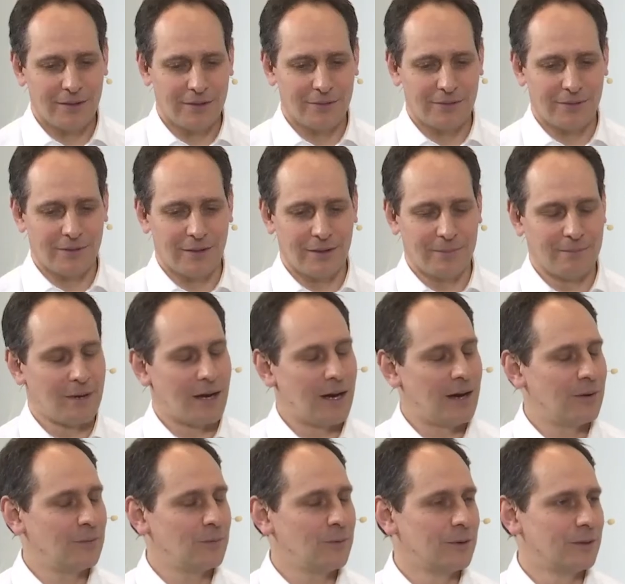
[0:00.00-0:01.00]
the
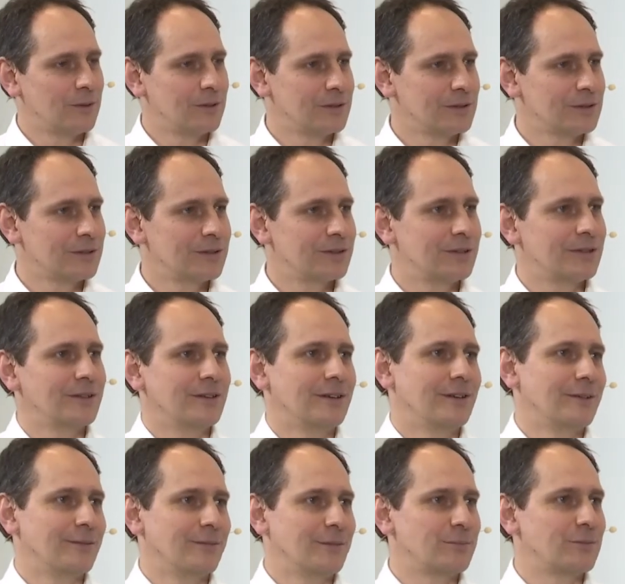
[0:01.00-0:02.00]
Mahr world
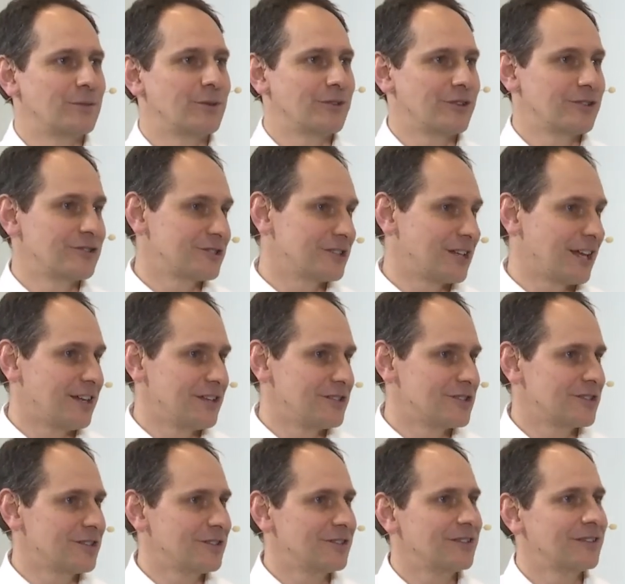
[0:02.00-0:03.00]
the precision
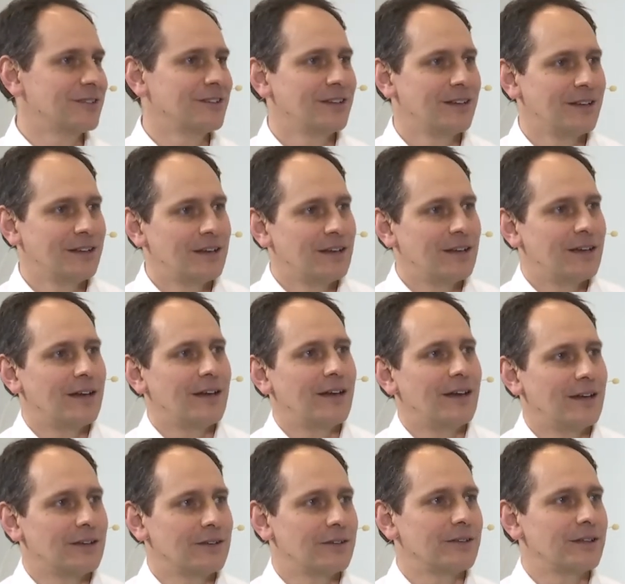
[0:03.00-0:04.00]
gauges,
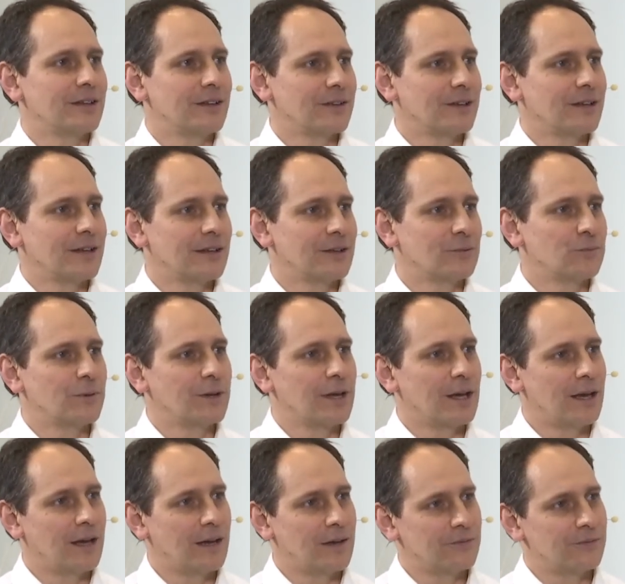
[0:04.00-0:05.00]
and on the other hand we
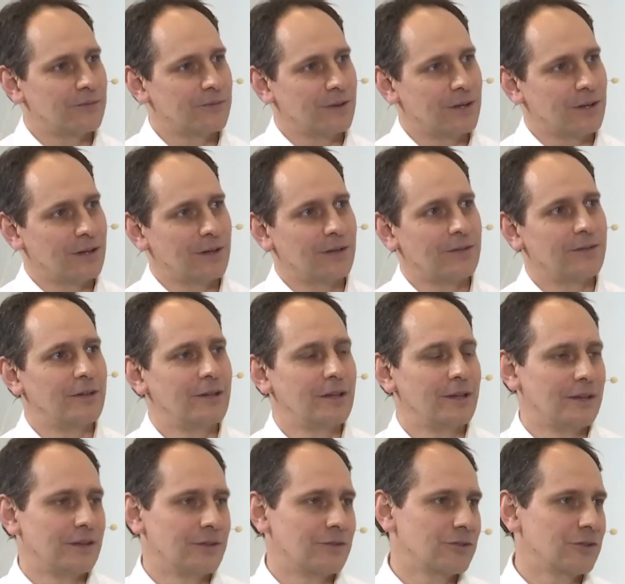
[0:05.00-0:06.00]
have
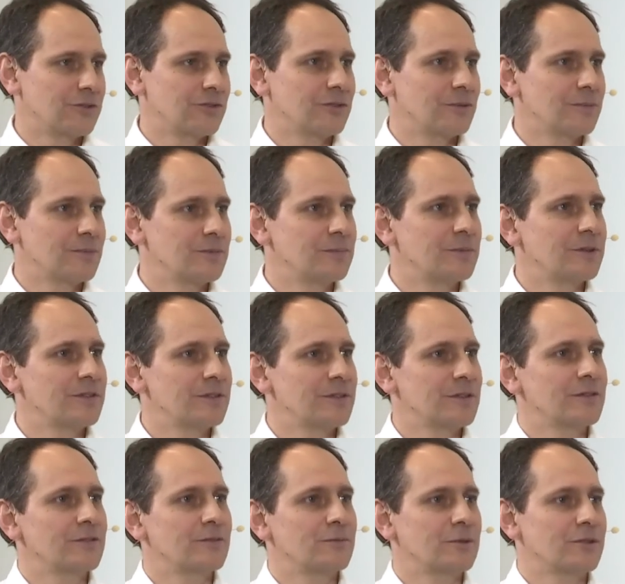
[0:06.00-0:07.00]
the systems
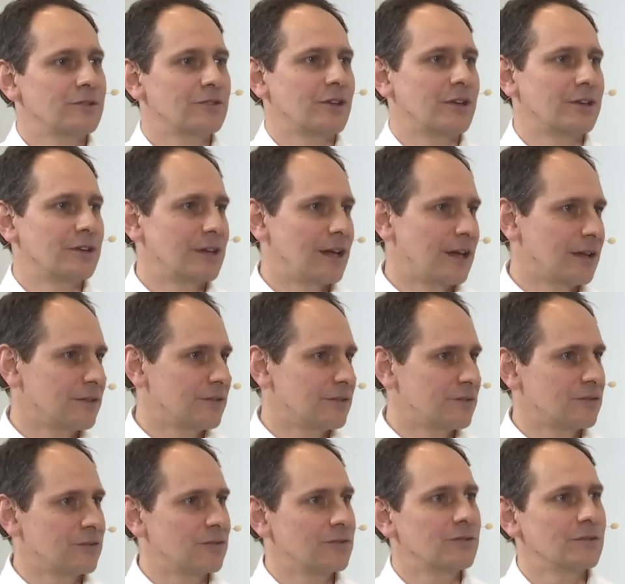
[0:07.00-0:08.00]
business with standardized
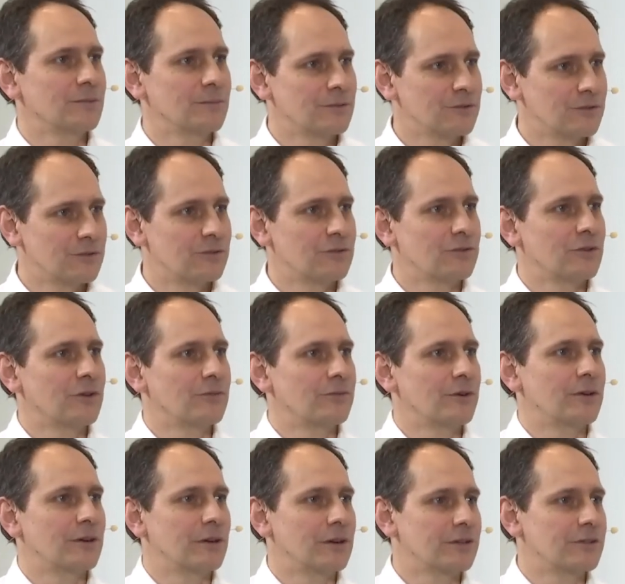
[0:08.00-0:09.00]
systems to serve
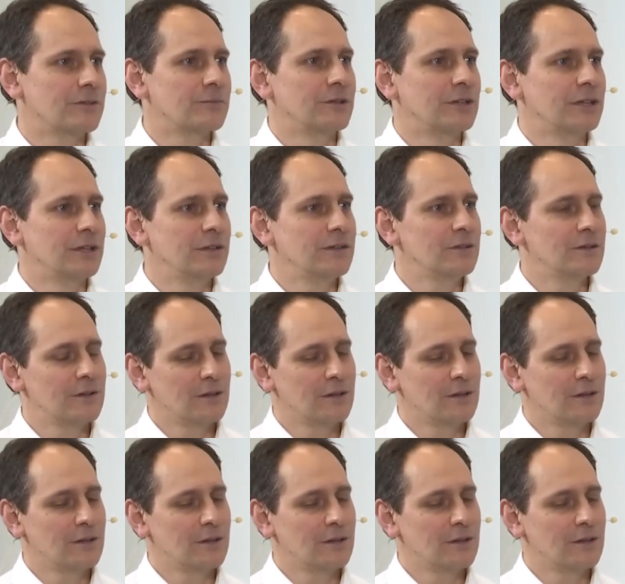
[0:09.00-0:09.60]
our customer needs.